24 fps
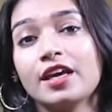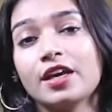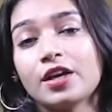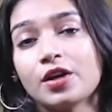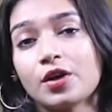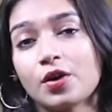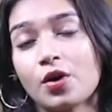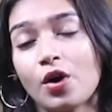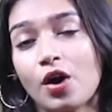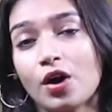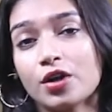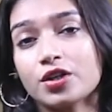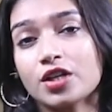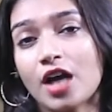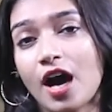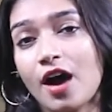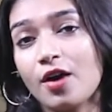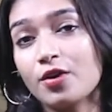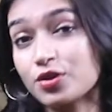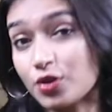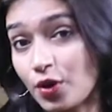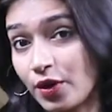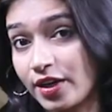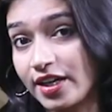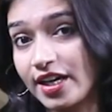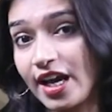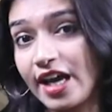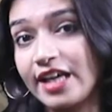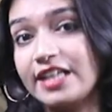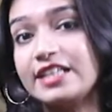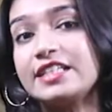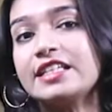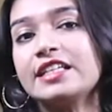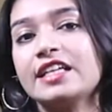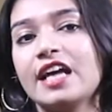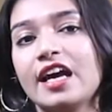He got out on
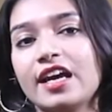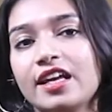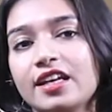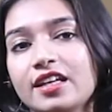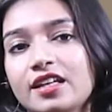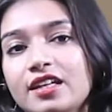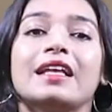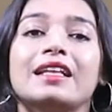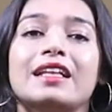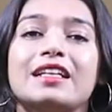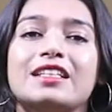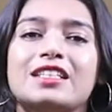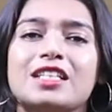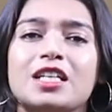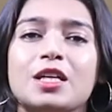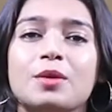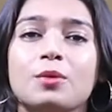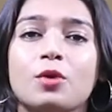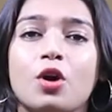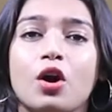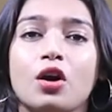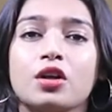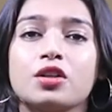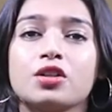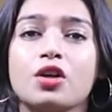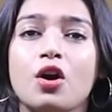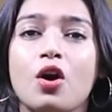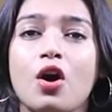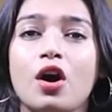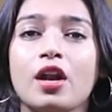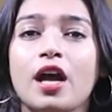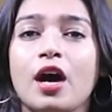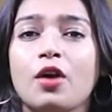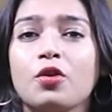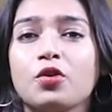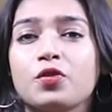99. The team got
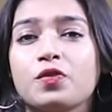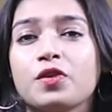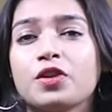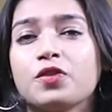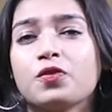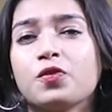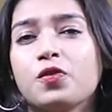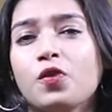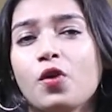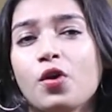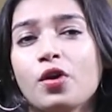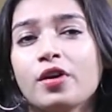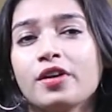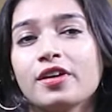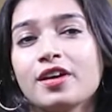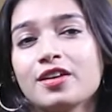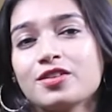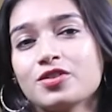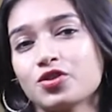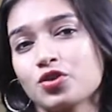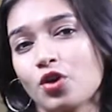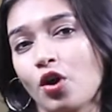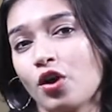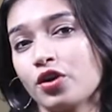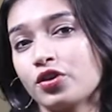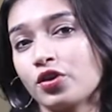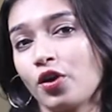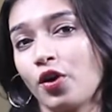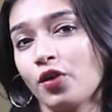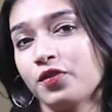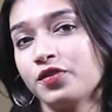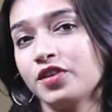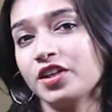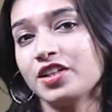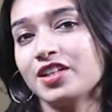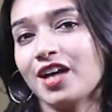all out with 4 runs short
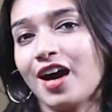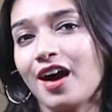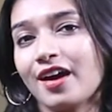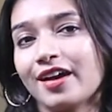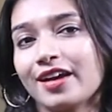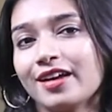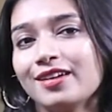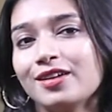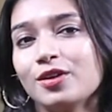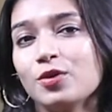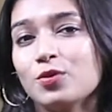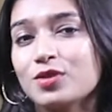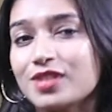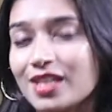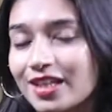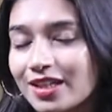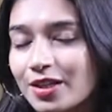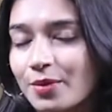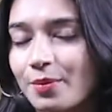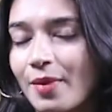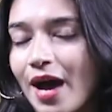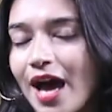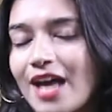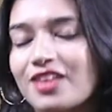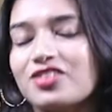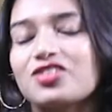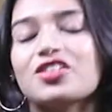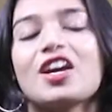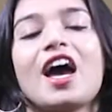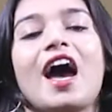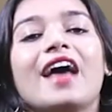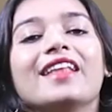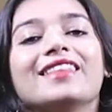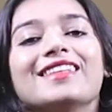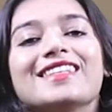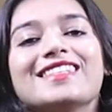of the target, losing the match
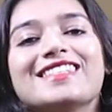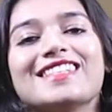and the